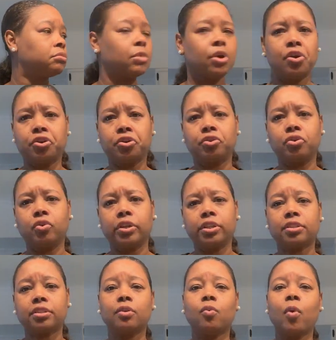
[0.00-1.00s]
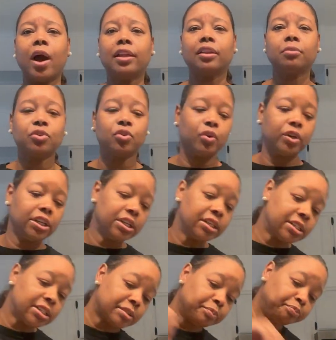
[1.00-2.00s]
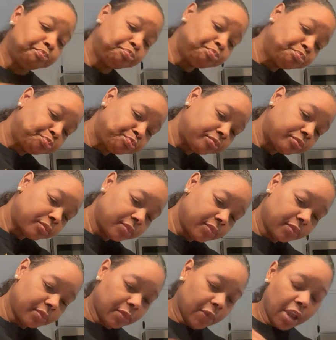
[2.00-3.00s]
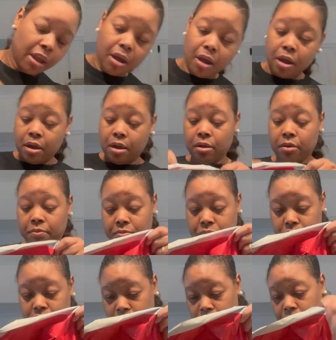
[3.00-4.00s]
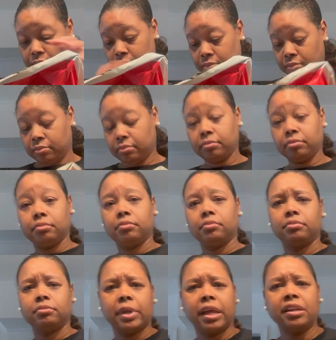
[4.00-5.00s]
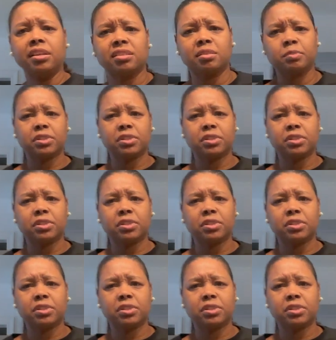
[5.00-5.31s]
I heard a noise while I'm doing this. Um, I need some